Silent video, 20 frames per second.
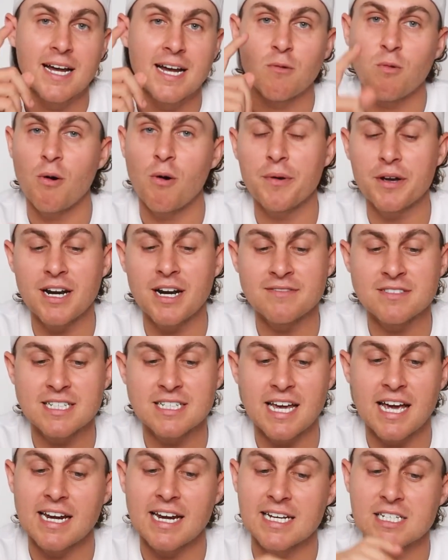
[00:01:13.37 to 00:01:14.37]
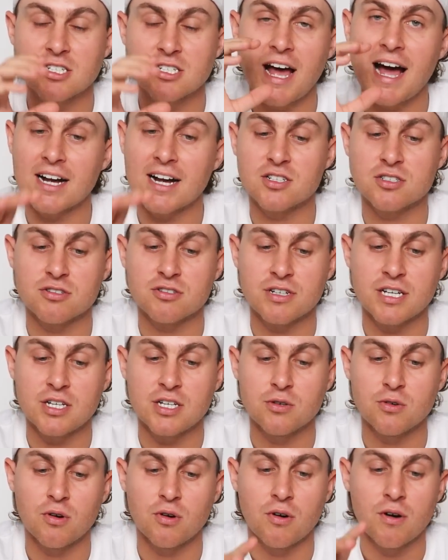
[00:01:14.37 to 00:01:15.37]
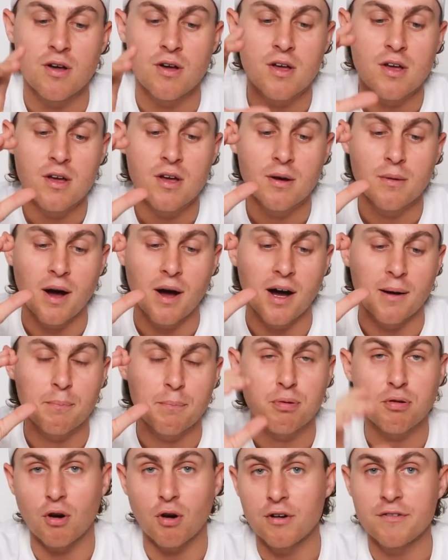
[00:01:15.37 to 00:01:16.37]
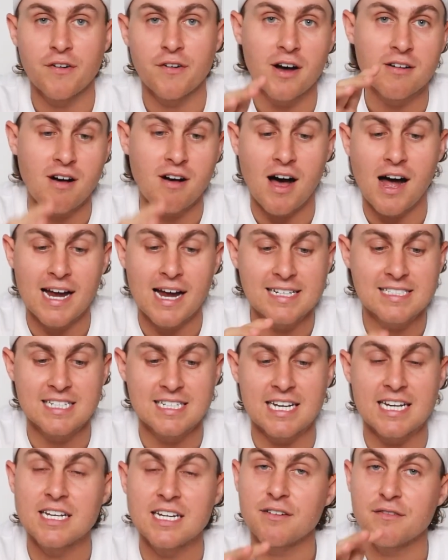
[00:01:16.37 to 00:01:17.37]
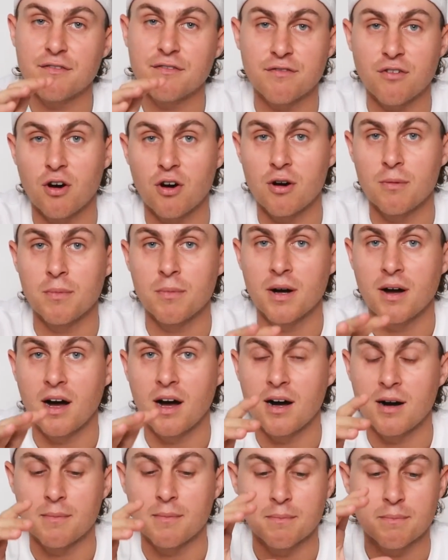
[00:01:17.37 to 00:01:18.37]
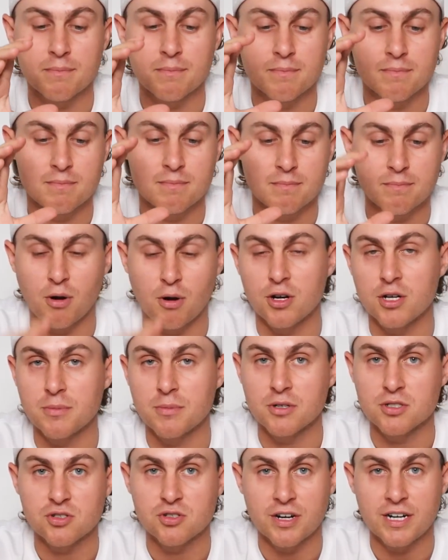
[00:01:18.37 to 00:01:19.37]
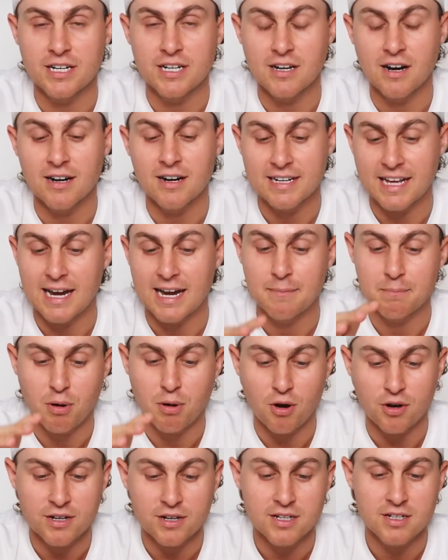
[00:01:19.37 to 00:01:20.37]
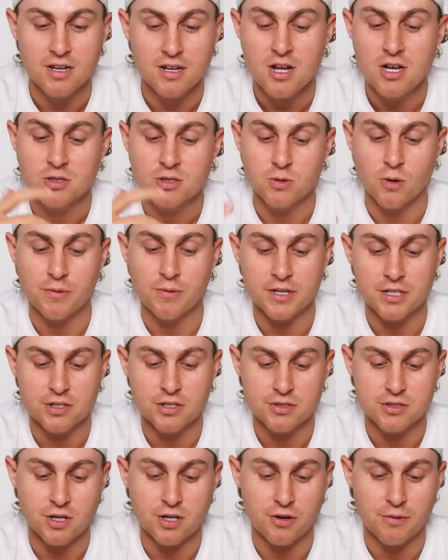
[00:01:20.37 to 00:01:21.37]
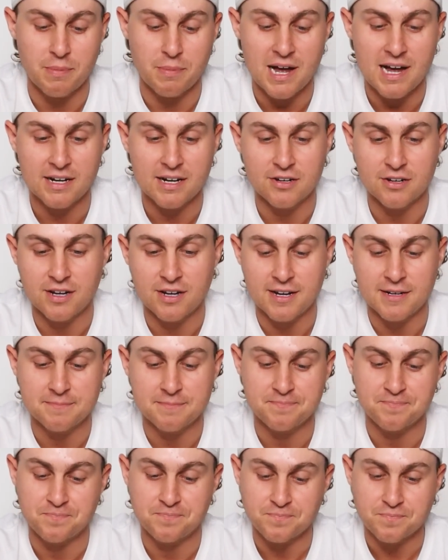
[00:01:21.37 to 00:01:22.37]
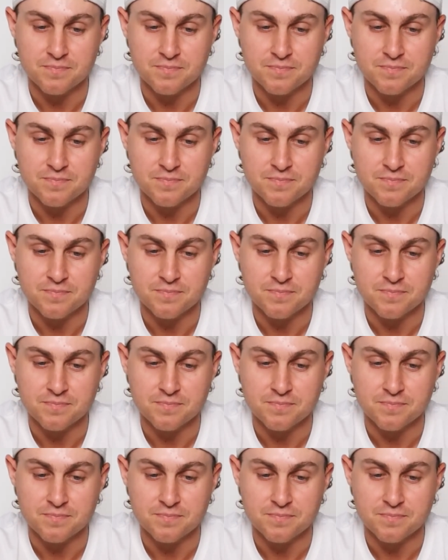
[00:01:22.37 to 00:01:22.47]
Now what we're going to have to get is actually your profile ID from Pokemon Trading Card Game Pocket. So what we're going to do is go back, okay?